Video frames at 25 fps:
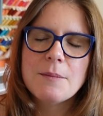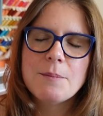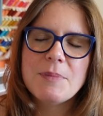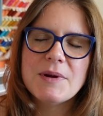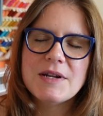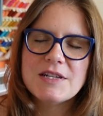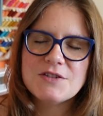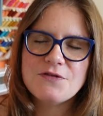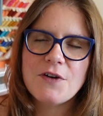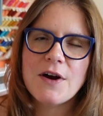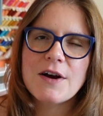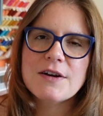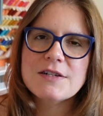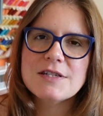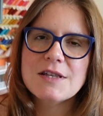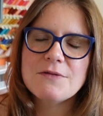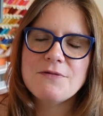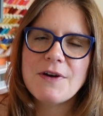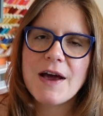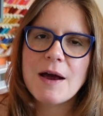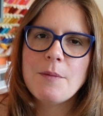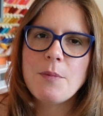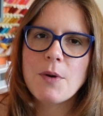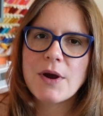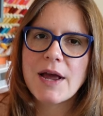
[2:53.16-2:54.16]
But as far as the
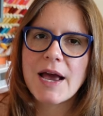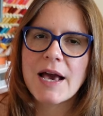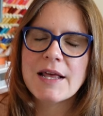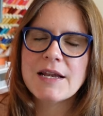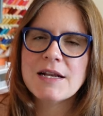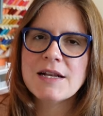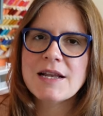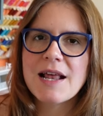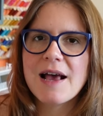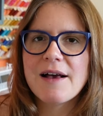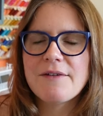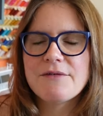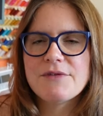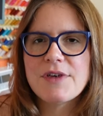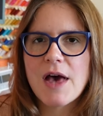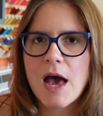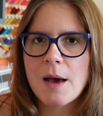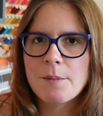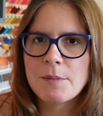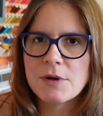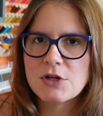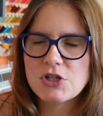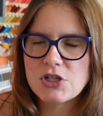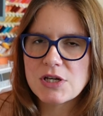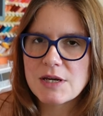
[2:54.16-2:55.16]
fabric, I didn't have
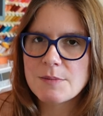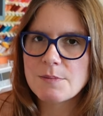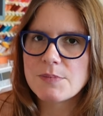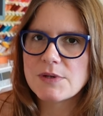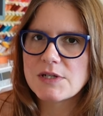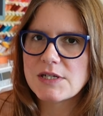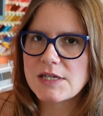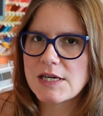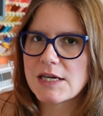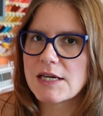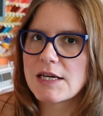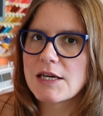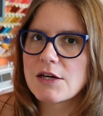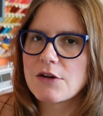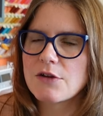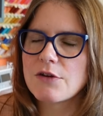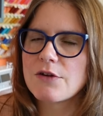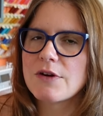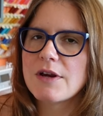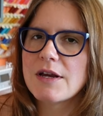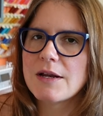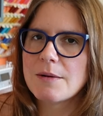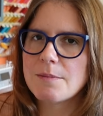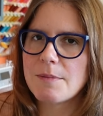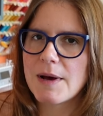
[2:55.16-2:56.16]
that much in
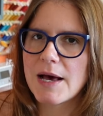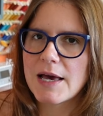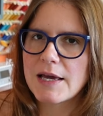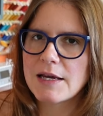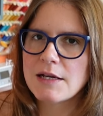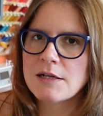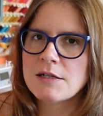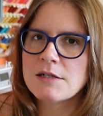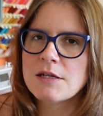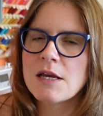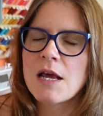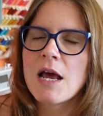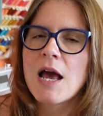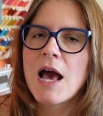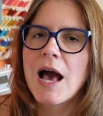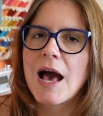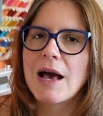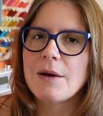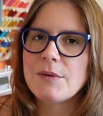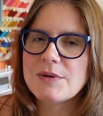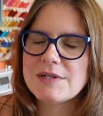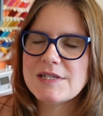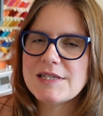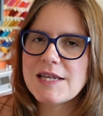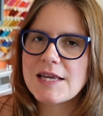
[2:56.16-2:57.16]
particular in mind.
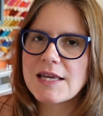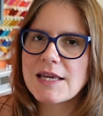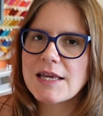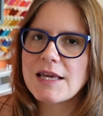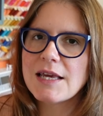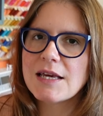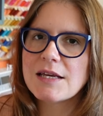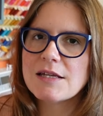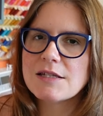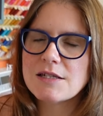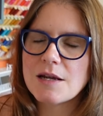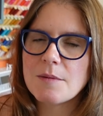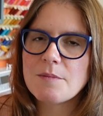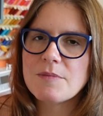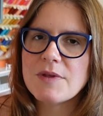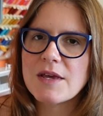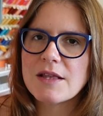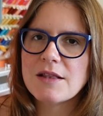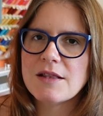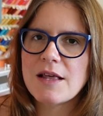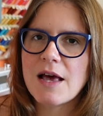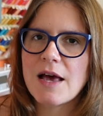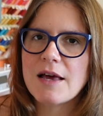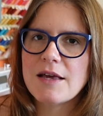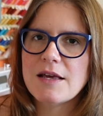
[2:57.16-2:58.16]
I was thinking
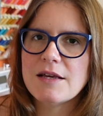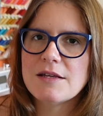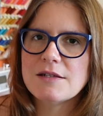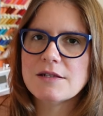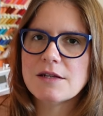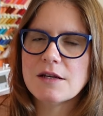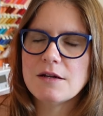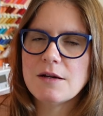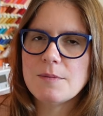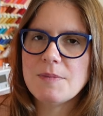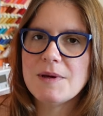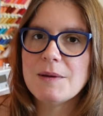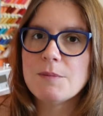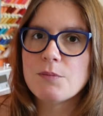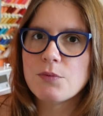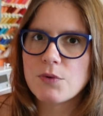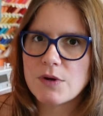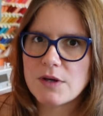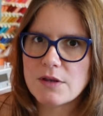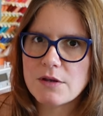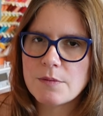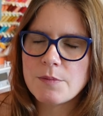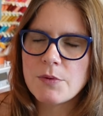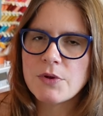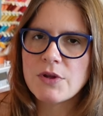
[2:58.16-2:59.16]
something that is going to be
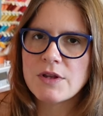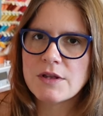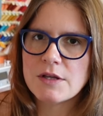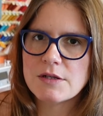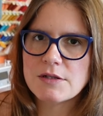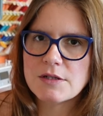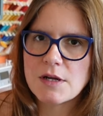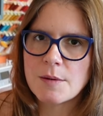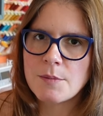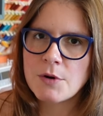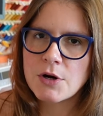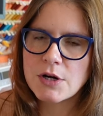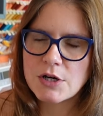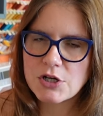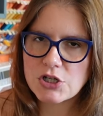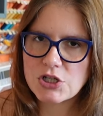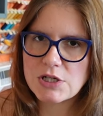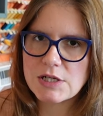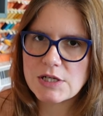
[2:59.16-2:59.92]
breathable in the summer because